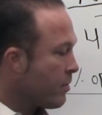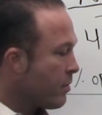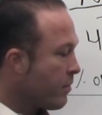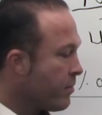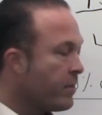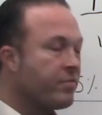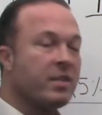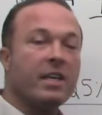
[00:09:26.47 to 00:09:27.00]

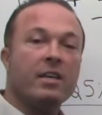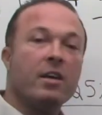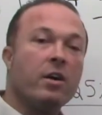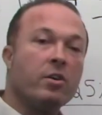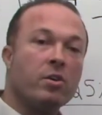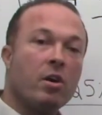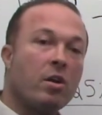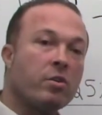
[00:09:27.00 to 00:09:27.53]

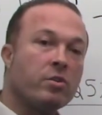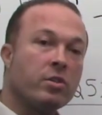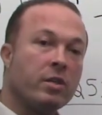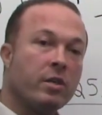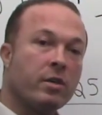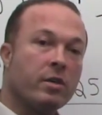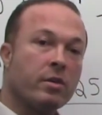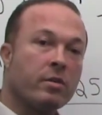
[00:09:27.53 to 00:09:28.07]
$1,500 a
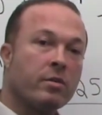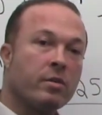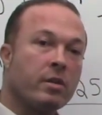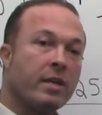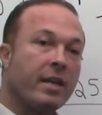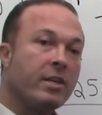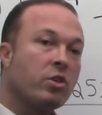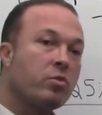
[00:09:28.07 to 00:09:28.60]
year
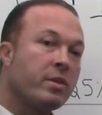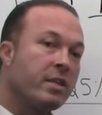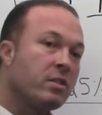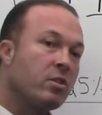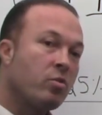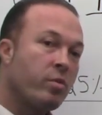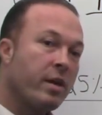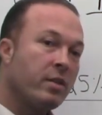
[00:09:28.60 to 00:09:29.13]
increase
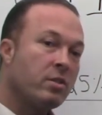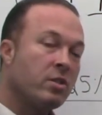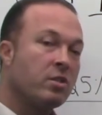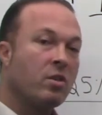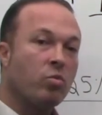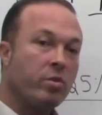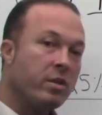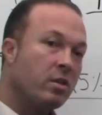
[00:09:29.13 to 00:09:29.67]
in rents is
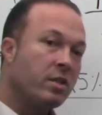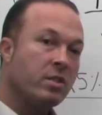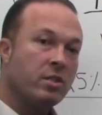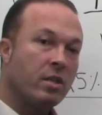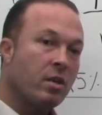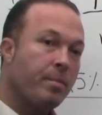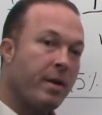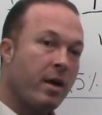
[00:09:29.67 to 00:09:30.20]
a
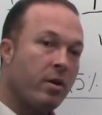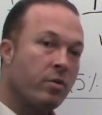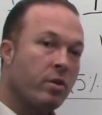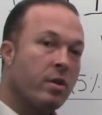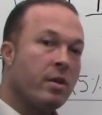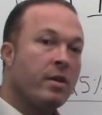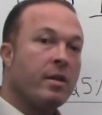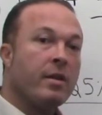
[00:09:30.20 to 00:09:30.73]
realistic amount
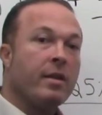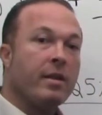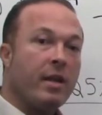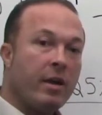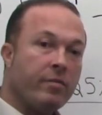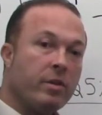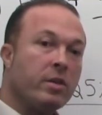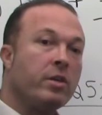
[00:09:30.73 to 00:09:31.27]

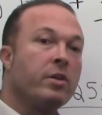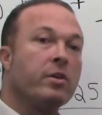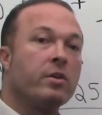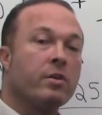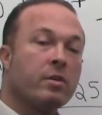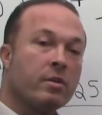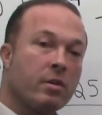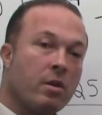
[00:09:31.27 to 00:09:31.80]
every
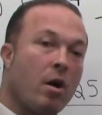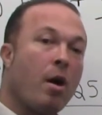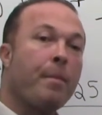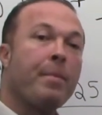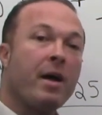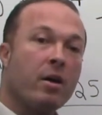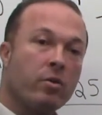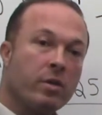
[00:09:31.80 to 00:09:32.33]
year,
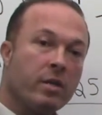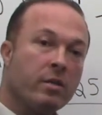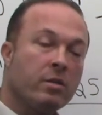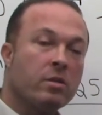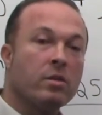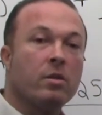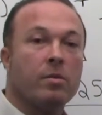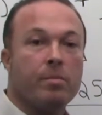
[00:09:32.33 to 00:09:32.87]
compounding,
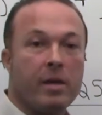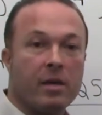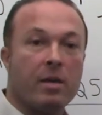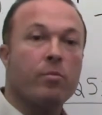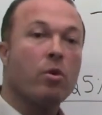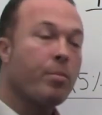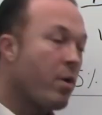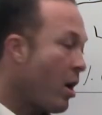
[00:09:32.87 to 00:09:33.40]
making
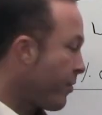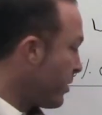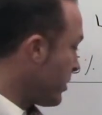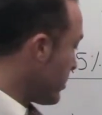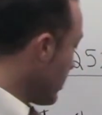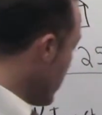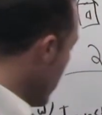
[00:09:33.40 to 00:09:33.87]
more profits.